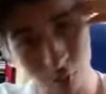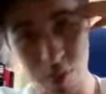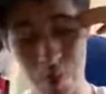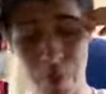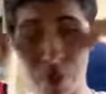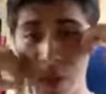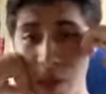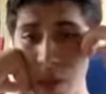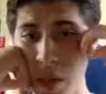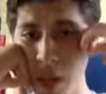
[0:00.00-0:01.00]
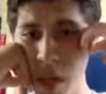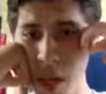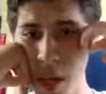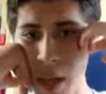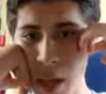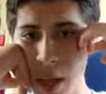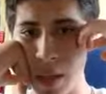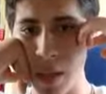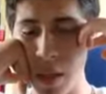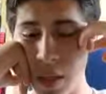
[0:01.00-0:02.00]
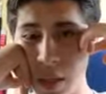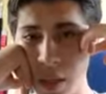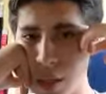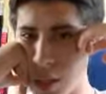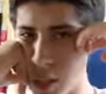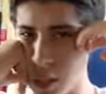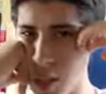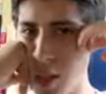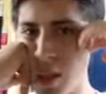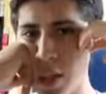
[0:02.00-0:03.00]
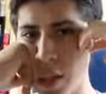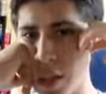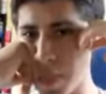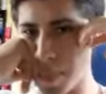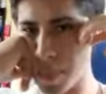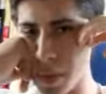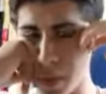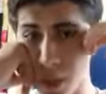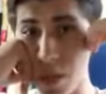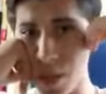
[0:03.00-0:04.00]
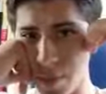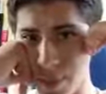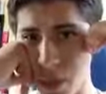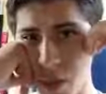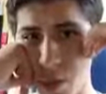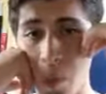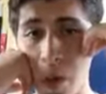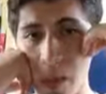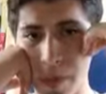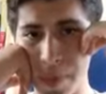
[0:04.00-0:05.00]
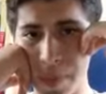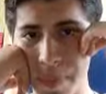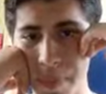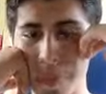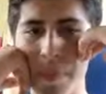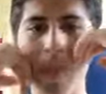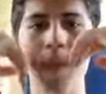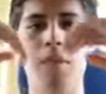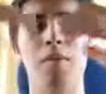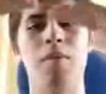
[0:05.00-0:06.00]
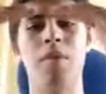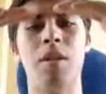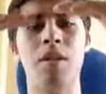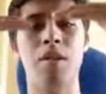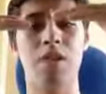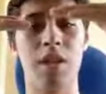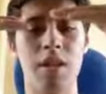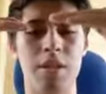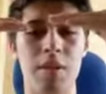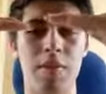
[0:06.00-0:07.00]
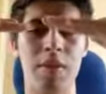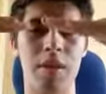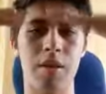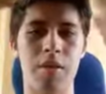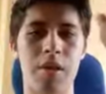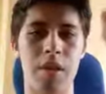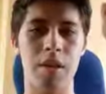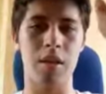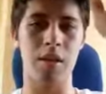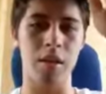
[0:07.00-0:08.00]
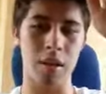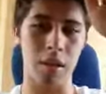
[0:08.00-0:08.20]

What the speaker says: other person in such technology and economical ways. With the socialism, they created